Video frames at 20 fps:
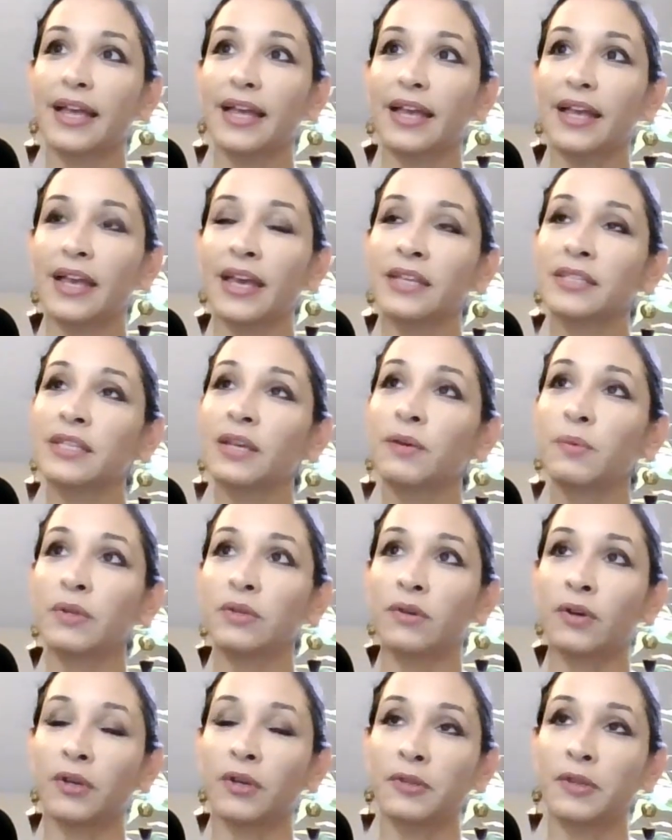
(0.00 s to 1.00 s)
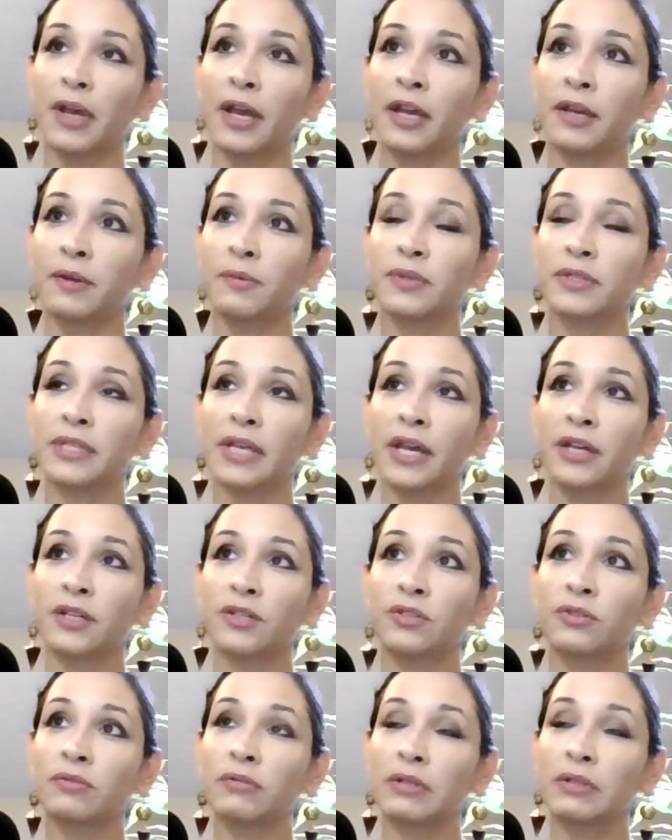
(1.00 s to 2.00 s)
as I went on, I was
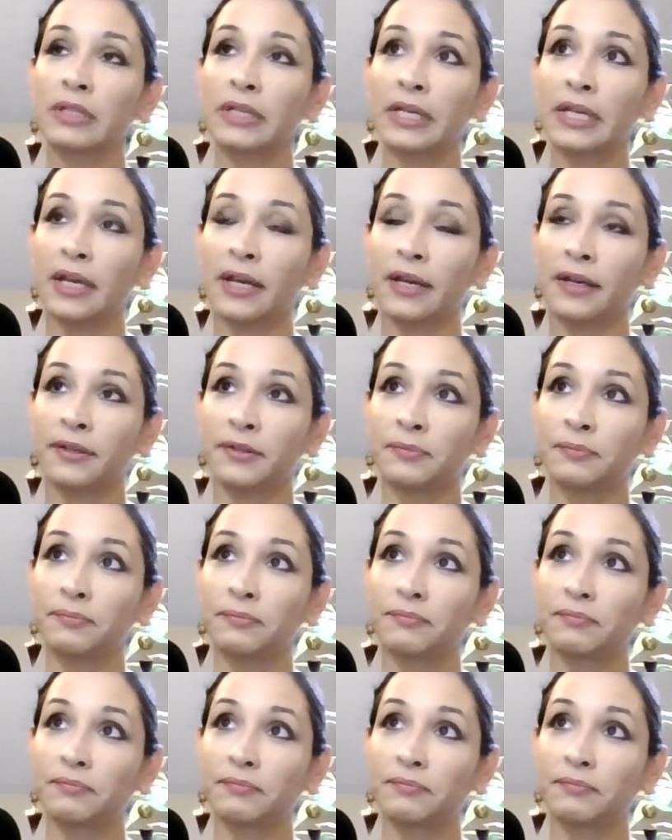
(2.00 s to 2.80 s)
actually I